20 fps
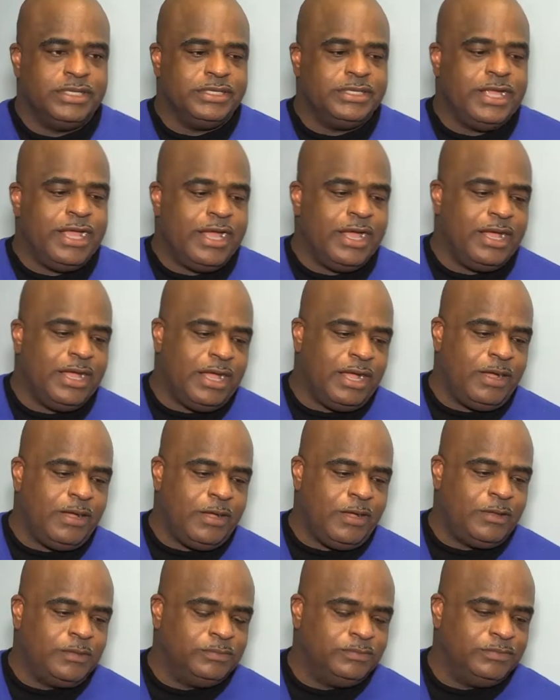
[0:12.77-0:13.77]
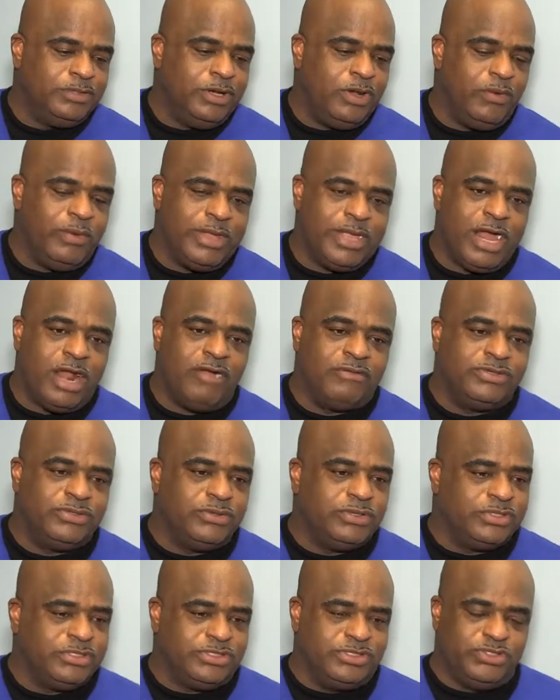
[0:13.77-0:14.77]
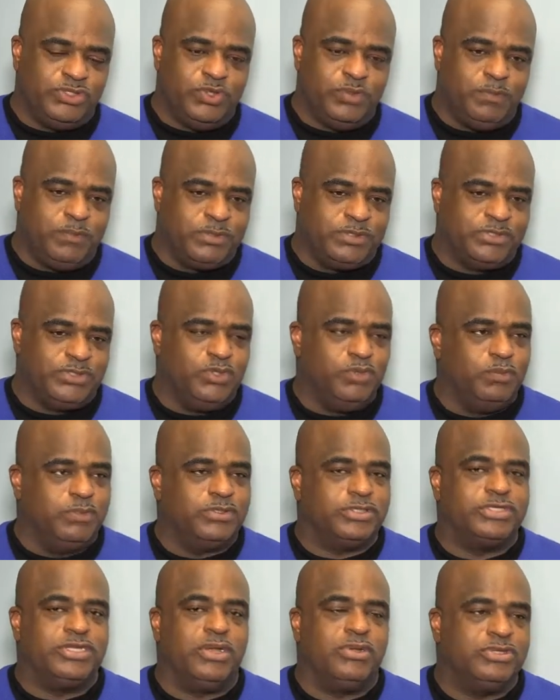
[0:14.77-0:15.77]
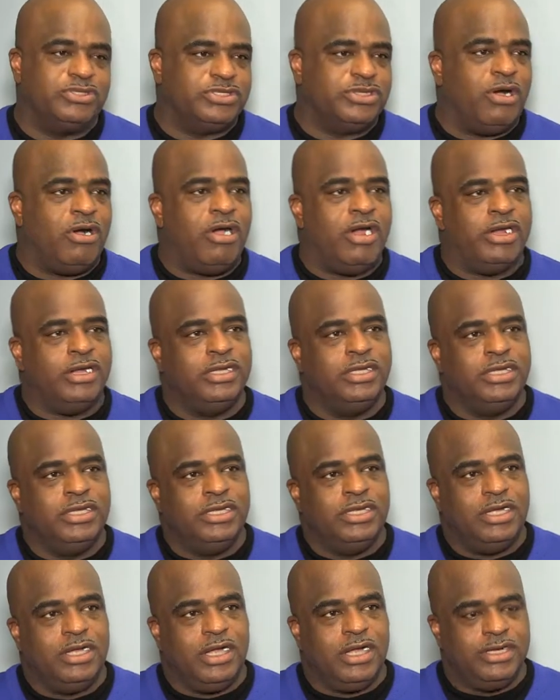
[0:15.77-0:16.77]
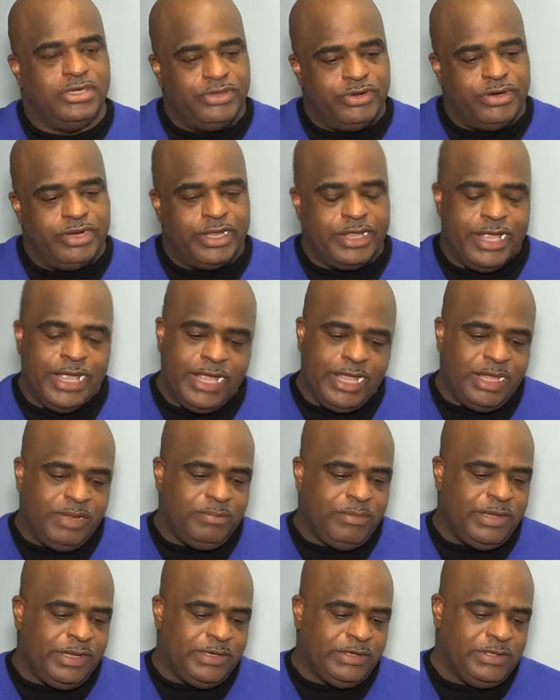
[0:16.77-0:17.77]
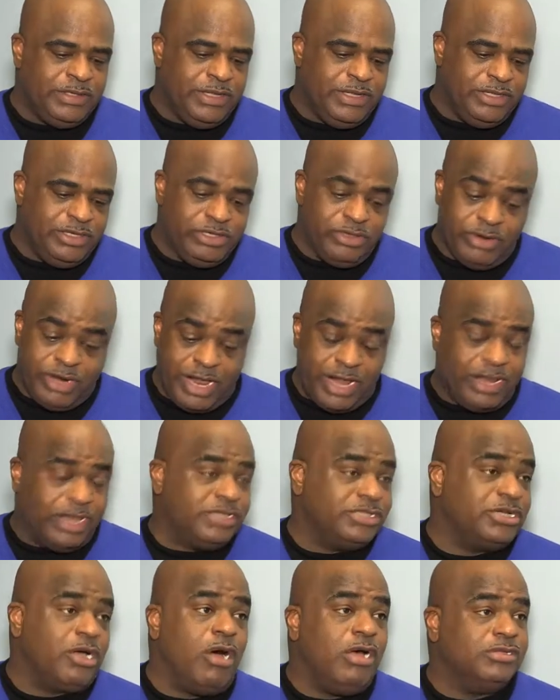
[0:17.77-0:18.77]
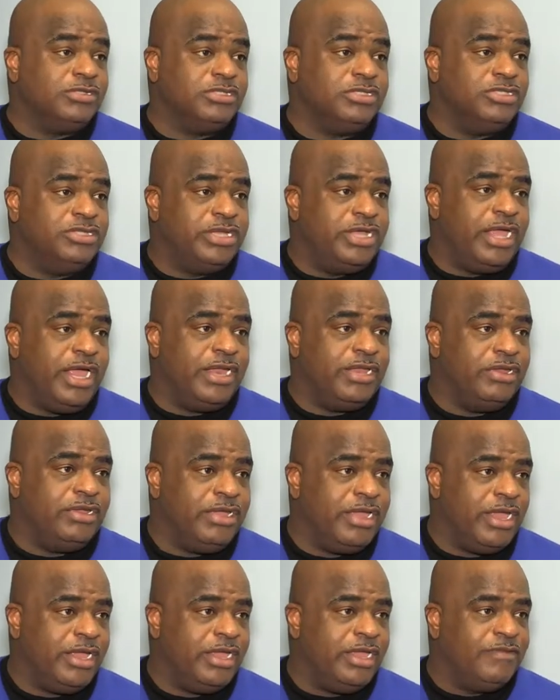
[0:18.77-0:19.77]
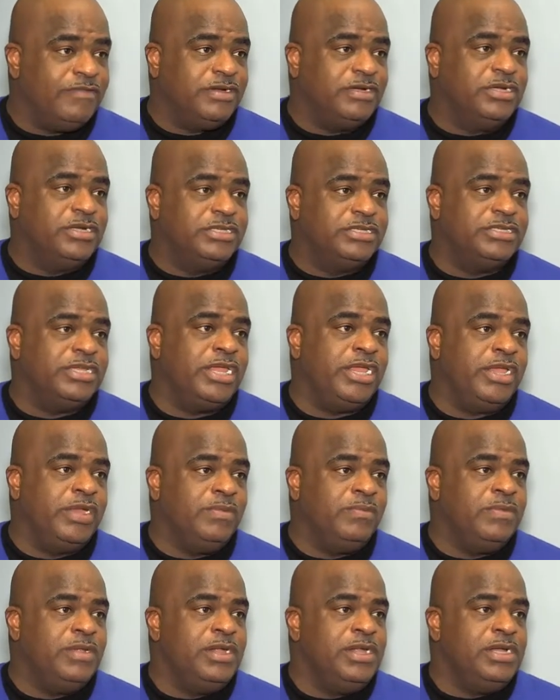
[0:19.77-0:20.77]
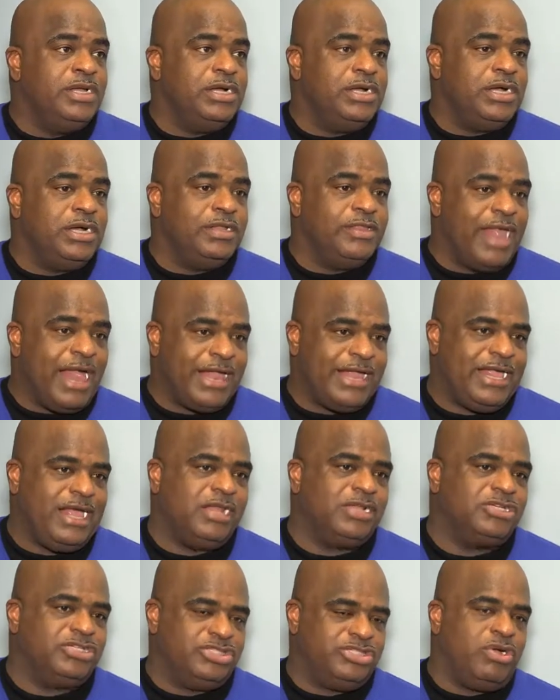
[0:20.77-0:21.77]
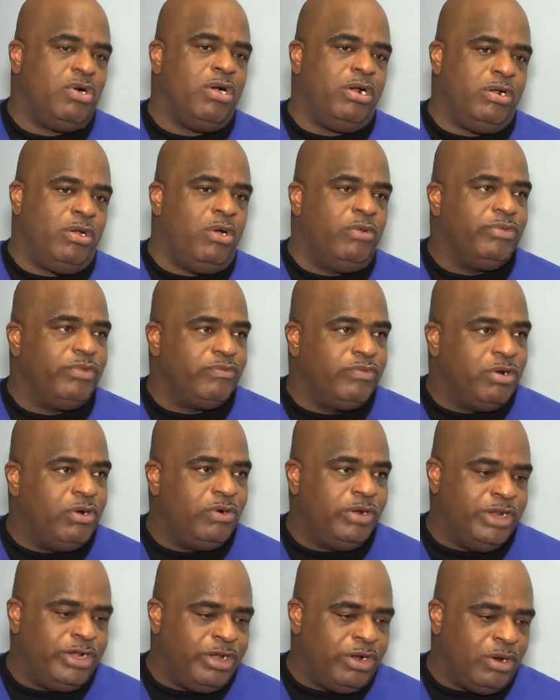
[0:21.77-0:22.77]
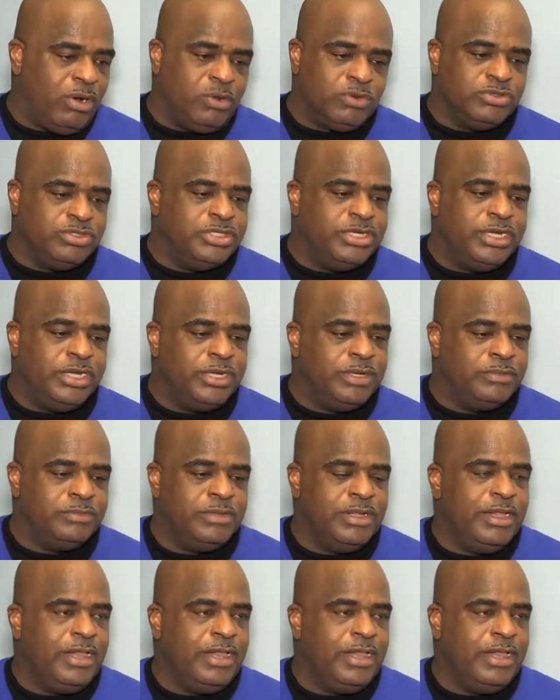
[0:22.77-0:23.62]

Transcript: Yeah, you know, we got off to a super, super slow start during the game, and, you know, that just cost us. You can't give a good team that kind of start on the road in their own gym